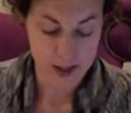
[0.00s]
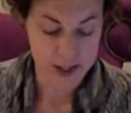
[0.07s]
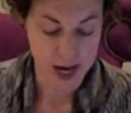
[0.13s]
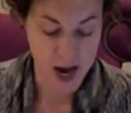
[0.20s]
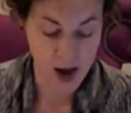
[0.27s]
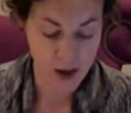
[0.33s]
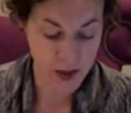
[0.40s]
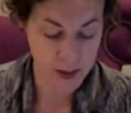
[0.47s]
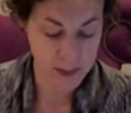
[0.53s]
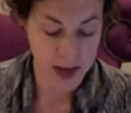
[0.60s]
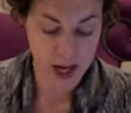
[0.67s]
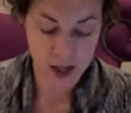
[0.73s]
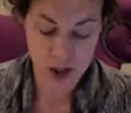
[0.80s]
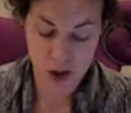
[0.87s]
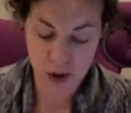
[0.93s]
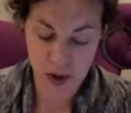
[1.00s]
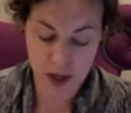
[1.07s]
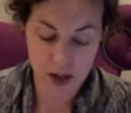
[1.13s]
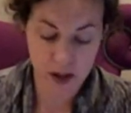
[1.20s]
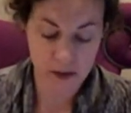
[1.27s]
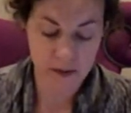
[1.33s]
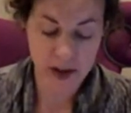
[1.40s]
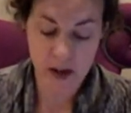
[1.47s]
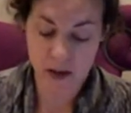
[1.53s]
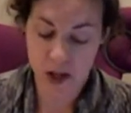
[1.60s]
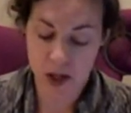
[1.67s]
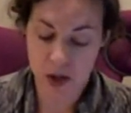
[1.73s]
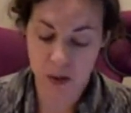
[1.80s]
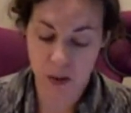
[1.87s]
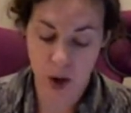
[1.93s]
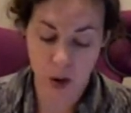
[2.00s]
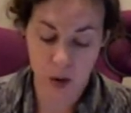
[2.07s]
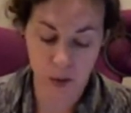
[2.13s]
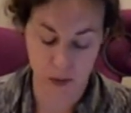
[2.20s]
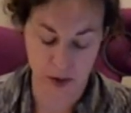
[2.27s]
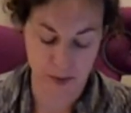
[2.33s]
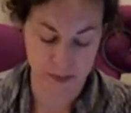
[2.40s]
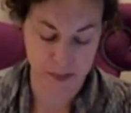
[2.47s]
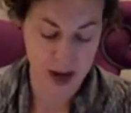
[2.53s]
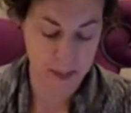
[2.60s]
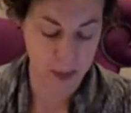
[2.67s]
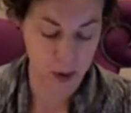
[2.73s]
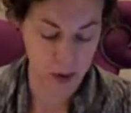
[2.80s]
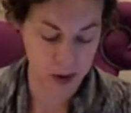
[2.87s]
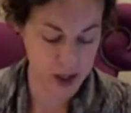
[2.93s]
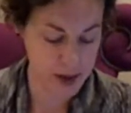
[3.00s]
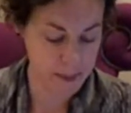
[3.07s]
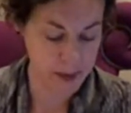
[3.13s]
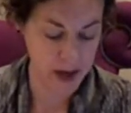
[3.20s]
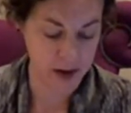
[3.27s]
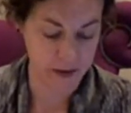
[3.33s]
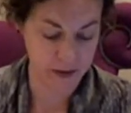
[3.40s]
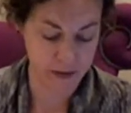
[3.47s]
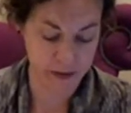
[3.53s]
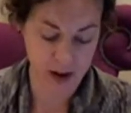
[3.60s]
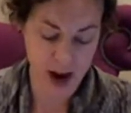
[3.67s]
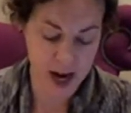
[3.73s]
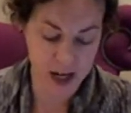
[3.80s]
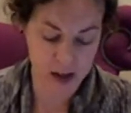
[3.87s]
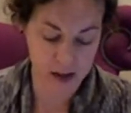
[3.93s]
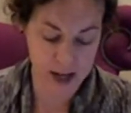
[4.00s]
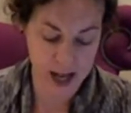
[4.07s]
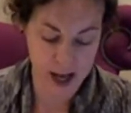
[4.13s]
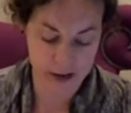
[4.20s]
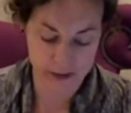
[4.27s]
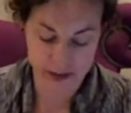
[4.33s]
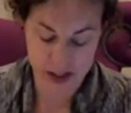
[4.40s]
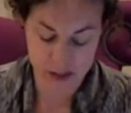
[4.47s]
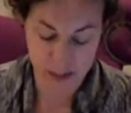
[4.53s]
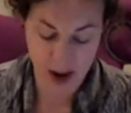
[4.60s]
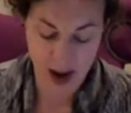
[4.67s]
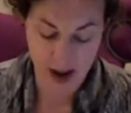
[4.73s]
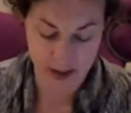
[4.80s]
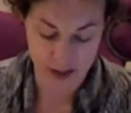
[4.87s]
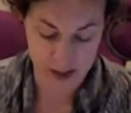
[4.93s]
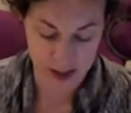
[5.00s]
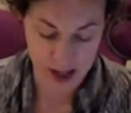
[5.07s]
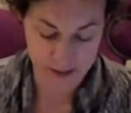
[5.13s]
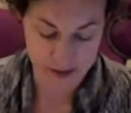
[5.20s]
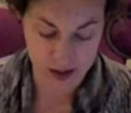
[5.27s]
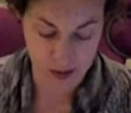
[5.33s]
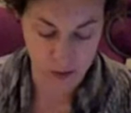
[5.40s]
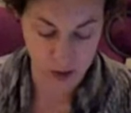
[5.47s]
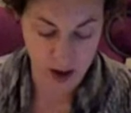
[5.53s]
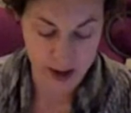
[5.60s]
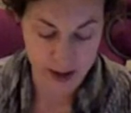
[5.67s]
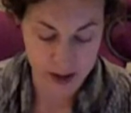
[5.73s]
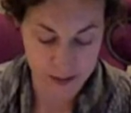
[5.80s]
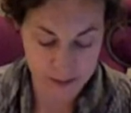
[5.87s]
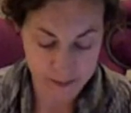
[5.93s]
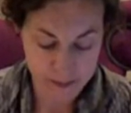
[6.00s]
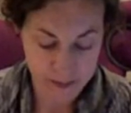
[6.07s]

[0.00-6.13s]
Down the main street of the village it rolled, with people leaping frantically out of its path left and right.